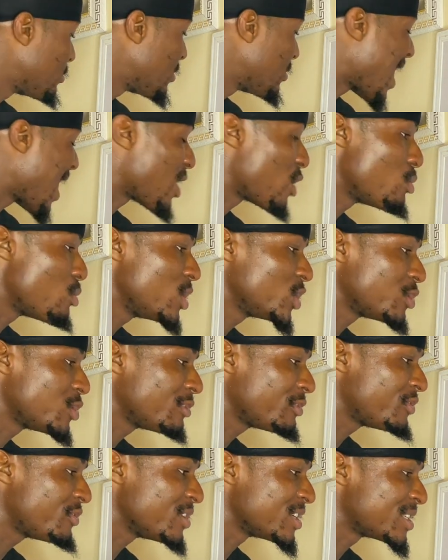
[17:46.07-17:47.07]
Accumulation
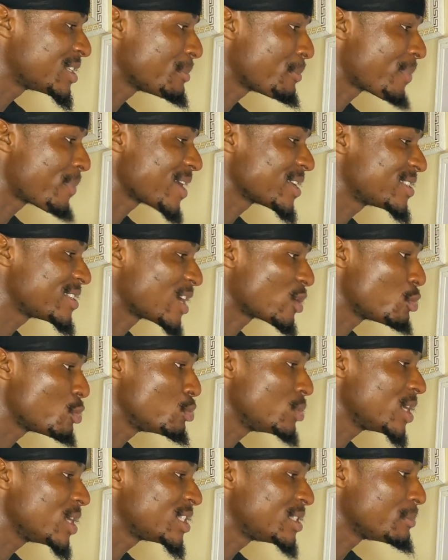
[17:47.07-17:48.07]
phase. Price is
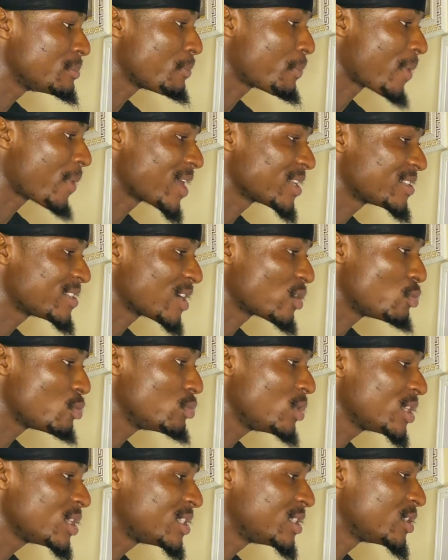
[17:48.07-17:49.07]

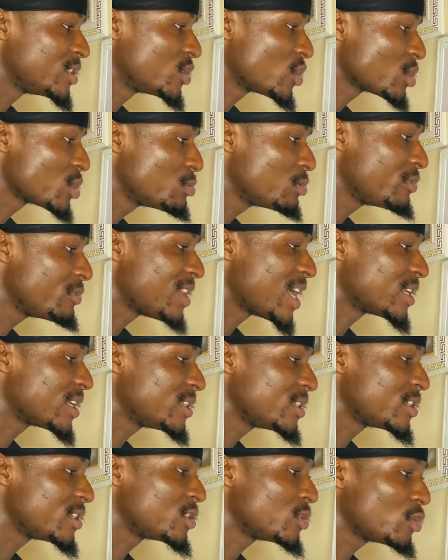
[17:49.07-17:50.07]
accumulating, just moving like
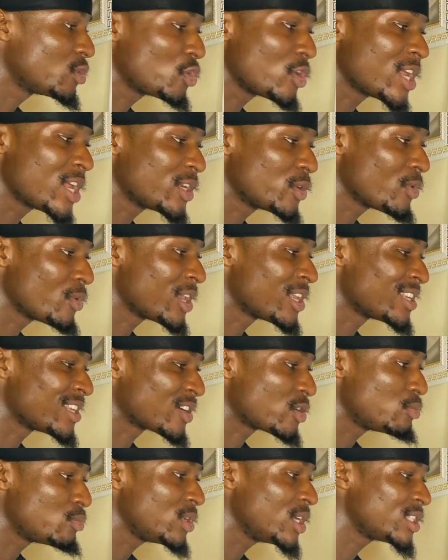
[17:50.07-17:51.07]
this, not going anywhere,
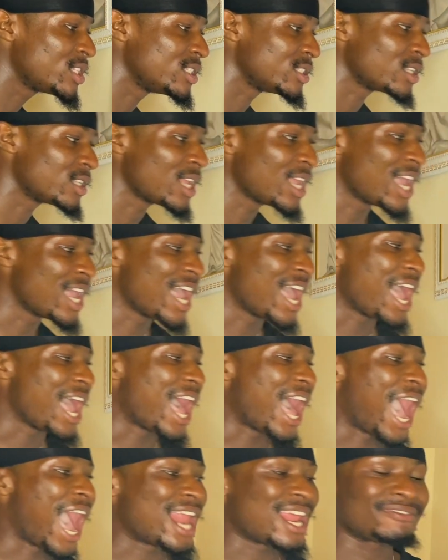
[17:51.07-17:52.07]
accumulating.
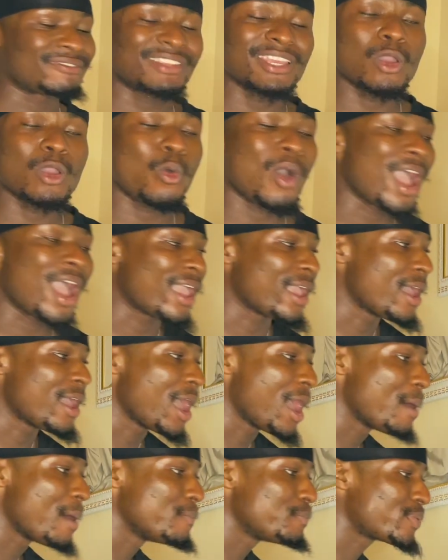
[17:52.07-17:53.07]
And after a while,
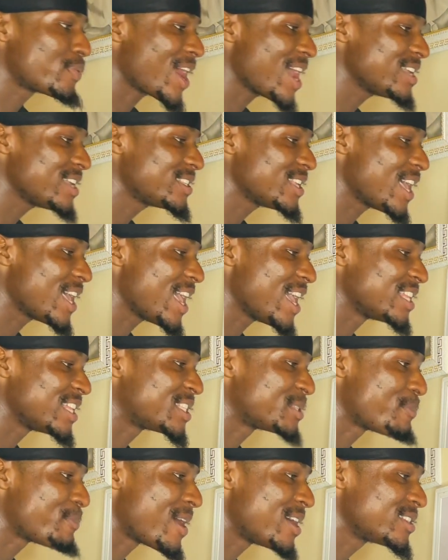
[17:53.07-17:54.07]
price
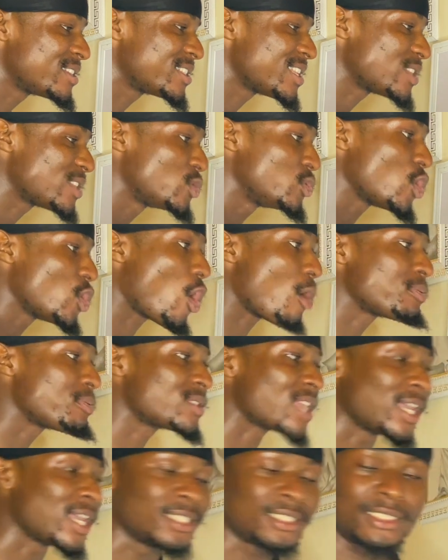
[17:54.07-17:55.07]
expands to the
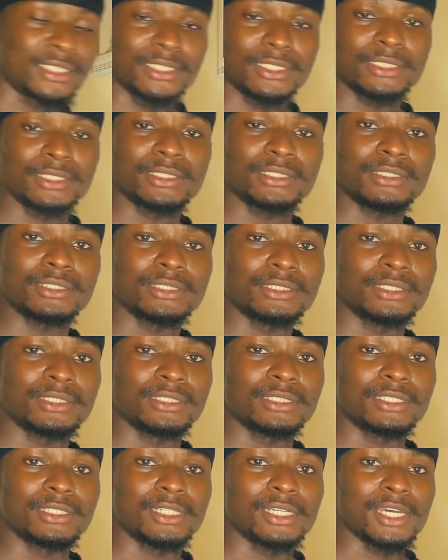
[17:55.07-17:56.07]
upside.
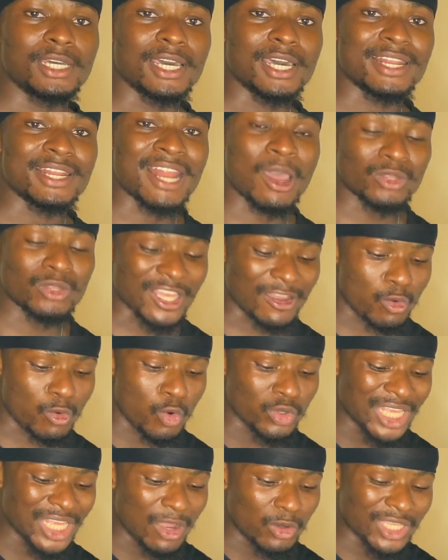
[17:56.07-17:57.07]
Now,
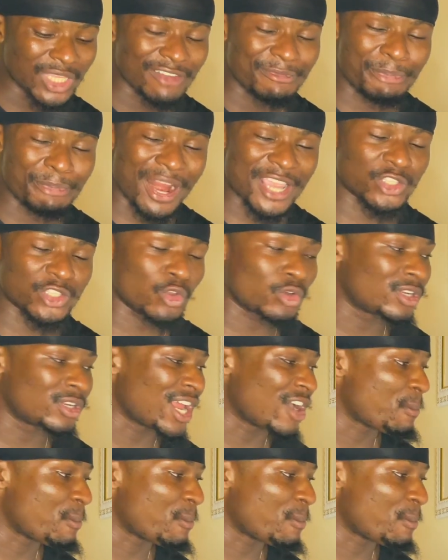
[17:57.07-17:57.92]
what have price done now?